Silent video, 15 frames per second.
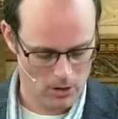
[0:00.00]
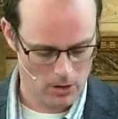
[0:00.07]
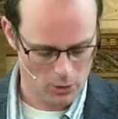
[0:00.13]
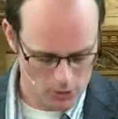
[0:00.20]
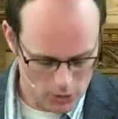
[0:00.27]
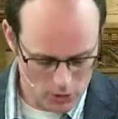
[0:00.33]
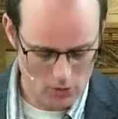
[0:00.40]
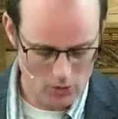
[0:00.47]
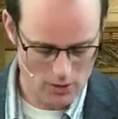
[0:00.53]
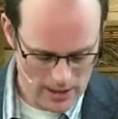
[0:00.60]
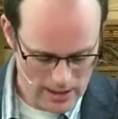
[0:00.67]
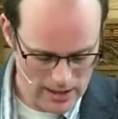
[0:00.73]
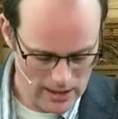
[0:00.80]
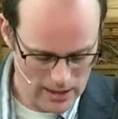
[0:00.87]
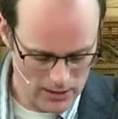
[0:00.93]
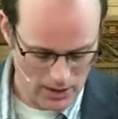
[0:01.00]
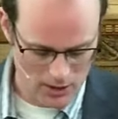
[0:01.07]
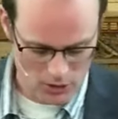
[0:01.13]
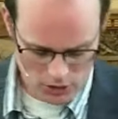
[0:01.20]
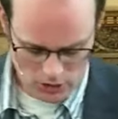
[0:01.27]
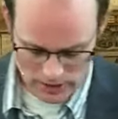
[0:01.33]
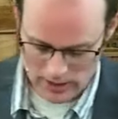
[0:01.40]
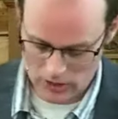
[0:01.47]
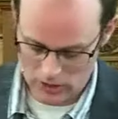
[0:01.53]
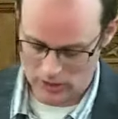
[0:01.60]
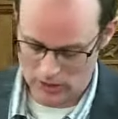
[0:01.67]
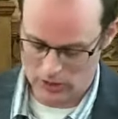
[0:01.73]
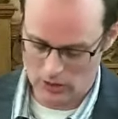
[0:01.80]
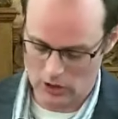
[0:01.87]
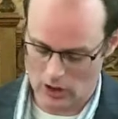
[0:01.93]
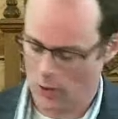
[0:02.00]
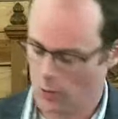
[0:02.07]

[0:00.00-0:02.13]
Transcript: You do need Jesus.